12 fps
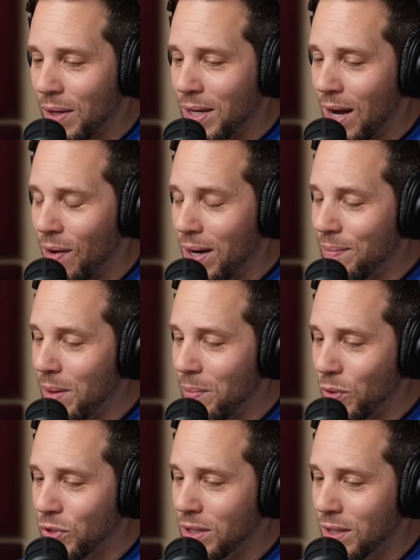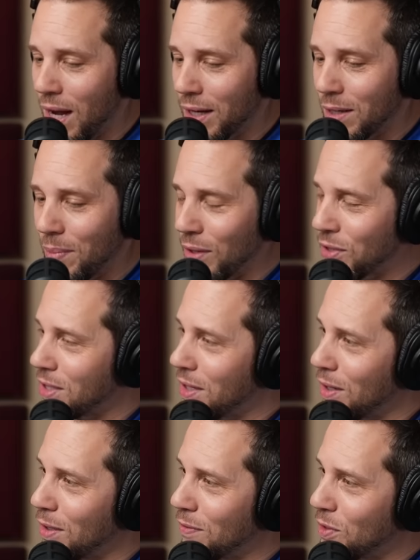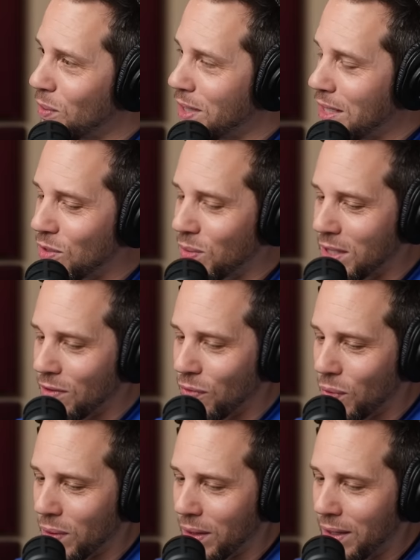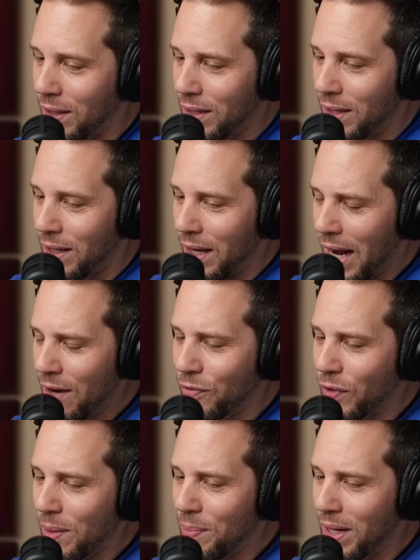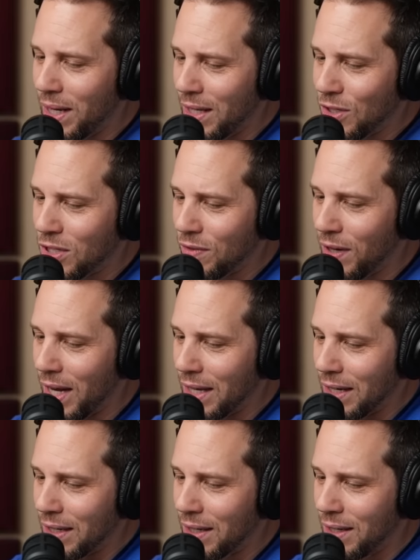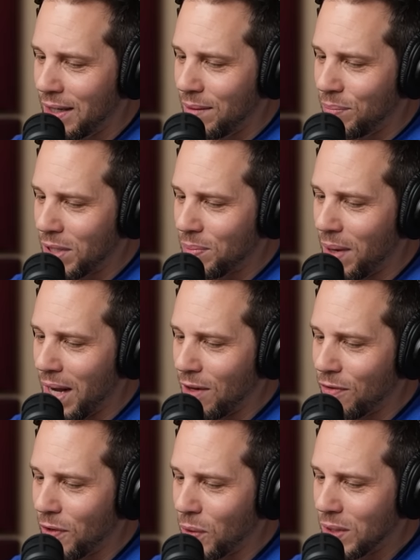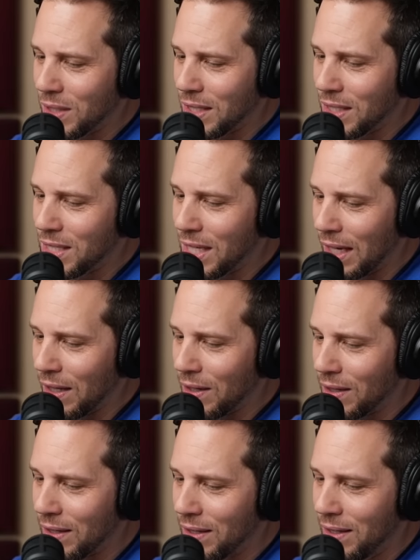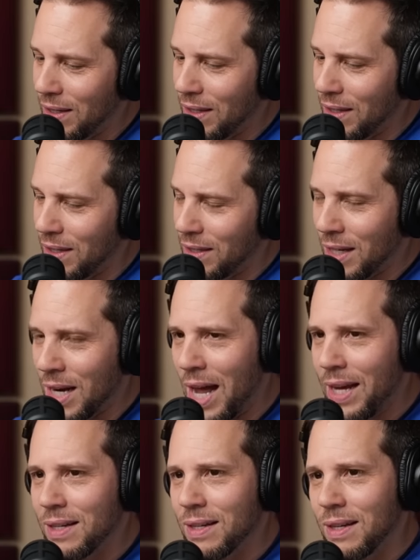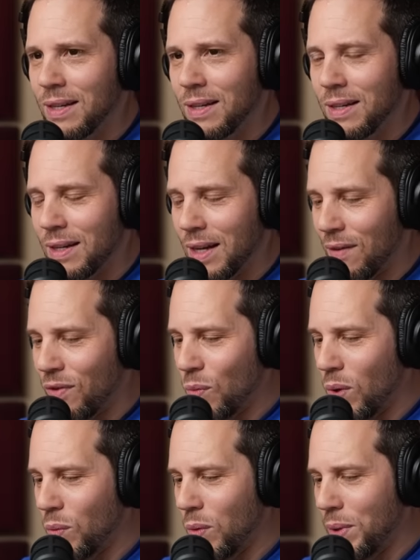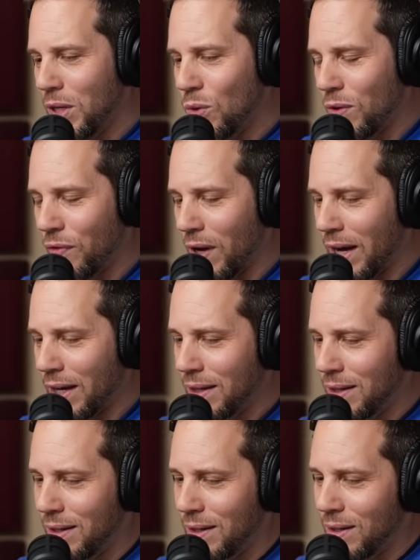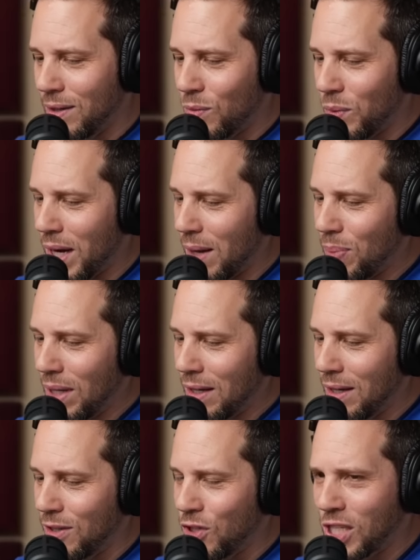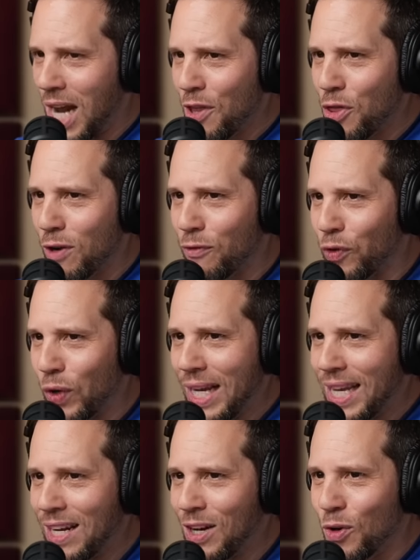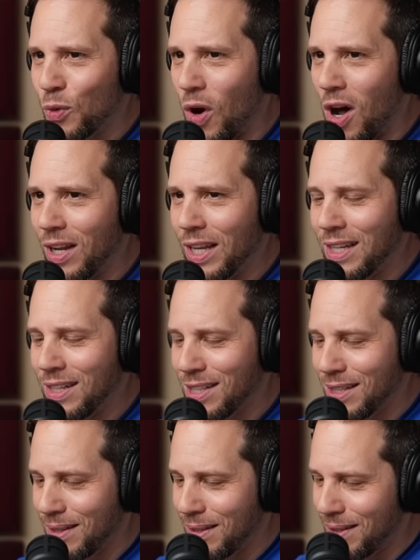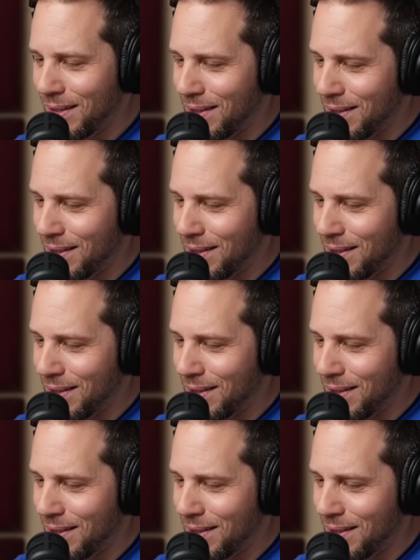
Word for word: about how I am the most talked about star of 2024. Everybody is divided, but my focus is singular. Tonight, everyone will be unified when I beat Seth freaking Rollins